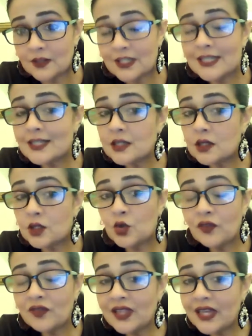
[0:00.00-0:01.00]
this is
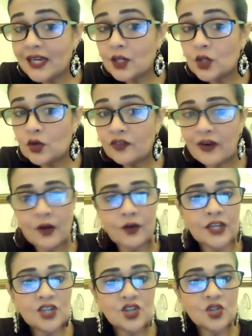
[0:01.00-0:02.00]
you've laid good
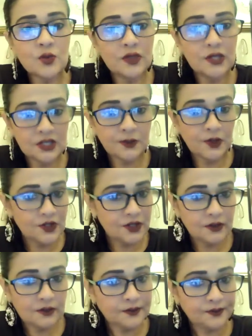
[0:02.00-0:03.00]
foundations with this
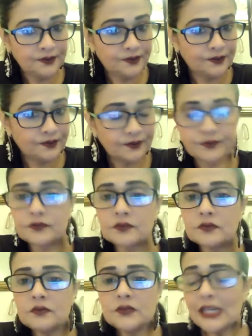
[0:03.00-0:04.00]
person
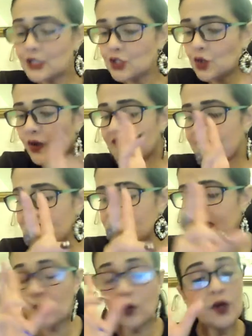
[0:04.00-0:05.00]
so if this
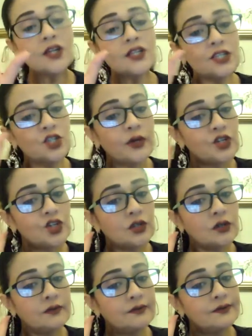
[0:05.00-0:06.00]
is a work
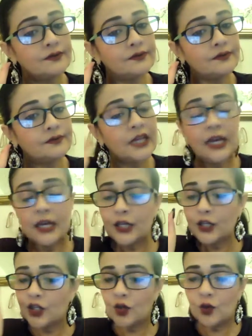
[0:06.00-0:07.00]
situation,
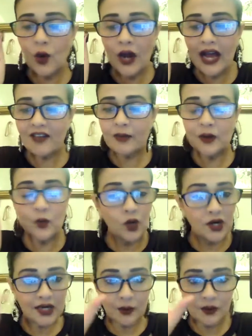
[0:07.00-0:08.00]
you have been
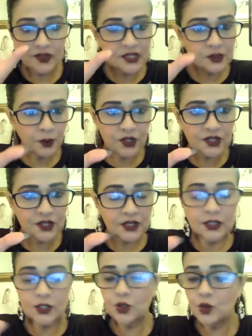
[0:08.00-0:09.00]
working with this
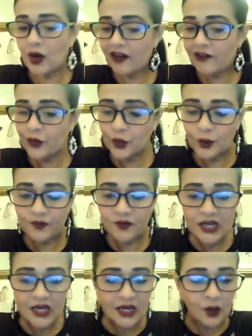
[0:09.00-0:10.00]
person you have you know
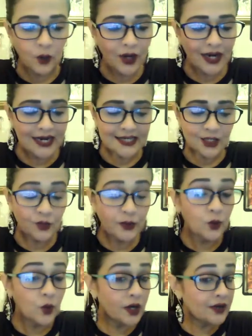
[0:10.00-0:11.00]
what can i say you've
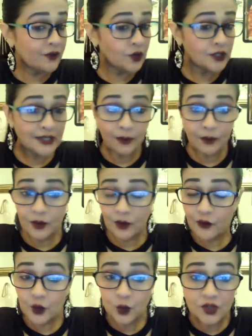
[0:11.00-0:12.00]
been working for some
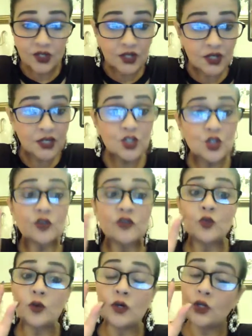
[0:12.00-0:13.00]
a few years
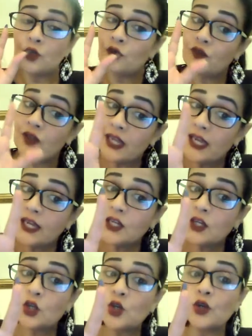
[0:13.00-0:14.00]
you've you've
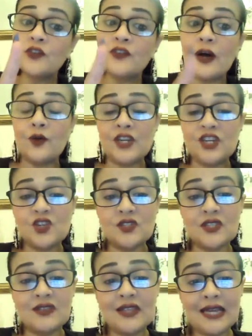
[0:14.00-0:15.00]
laid good
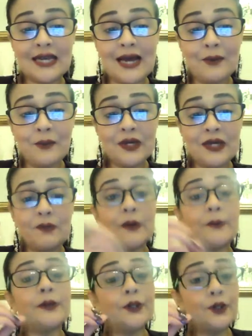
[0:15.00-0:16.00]
foundations in that company
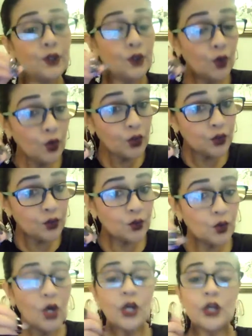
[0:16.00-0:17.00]
people know
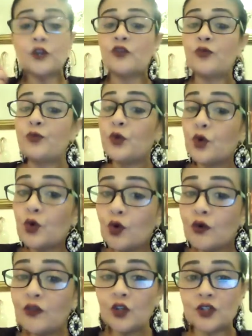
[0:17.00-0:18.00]
you you've
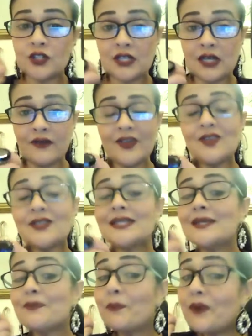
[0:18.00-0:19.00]
proved yourself there
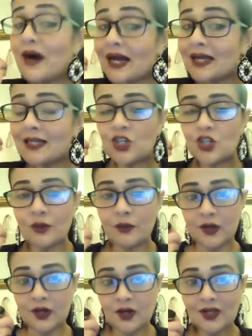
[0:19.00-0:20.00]
is a
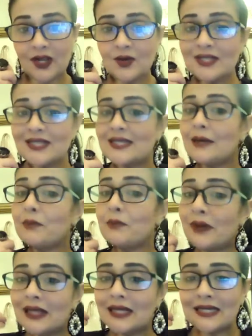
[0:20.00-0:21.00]
partnership here there is
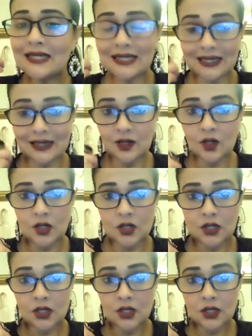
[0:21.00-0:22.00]
stability here
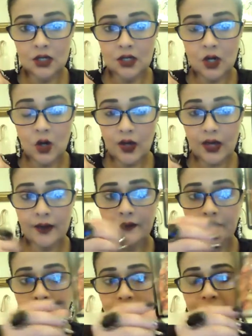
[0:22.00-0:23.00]
okay
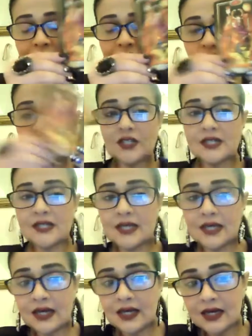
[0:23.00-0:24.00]
as you can
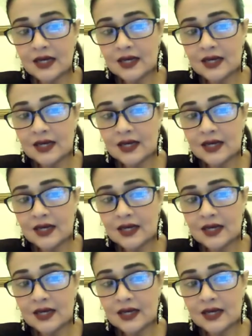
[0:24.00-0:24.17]
see